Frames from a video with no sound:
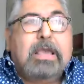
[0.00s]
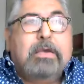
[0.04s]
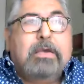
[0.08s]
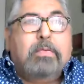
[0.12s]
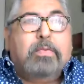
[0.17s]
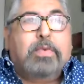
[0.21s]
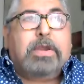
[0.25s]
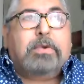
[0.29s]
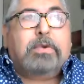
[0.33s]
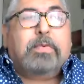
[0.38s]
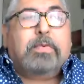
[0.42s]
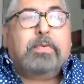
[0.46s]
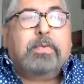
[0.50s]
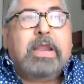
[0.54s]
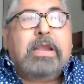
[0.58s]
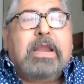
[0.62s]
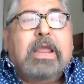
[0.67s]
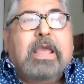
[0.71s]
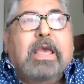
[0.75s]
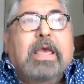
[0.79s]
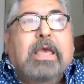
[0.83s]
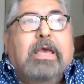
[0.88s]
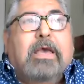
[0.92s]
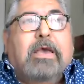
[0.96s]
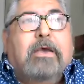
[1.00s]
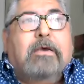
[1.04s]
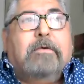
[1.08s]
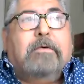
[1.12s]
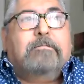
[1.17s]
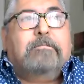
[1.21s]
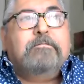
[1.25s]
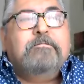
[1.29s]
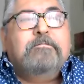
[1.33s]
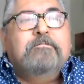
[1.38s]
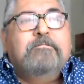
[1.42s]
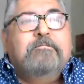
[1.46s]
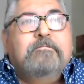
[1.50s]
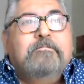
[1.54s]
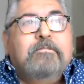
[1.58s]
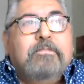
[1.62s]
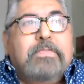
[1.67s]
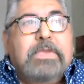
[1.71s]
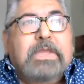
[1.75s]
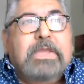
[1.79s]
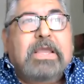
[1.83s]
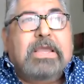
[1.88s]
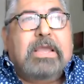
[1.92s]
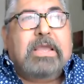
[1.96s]
We run
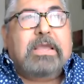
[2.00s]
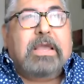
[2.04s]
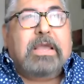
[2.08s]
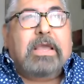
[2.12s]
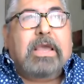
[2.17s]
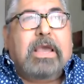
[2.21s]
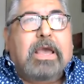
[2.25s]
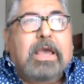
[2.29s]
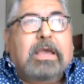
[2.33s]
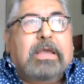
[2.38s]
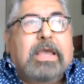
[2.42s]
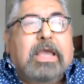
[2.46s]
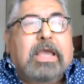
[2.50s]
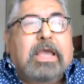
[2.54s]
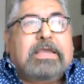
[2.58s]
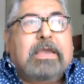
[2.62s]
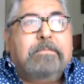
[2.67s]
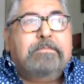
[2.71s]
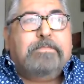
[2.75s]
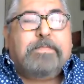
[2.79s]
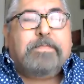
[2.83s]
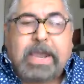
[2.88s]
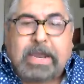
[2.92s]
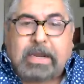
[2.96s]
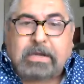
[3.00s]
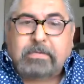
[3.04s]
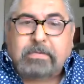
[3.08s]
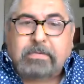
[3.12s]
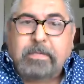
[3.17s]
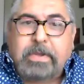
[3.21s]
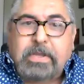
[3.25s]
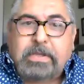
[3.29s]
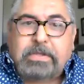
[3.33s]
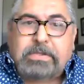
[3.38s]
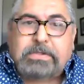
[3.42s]
a campaign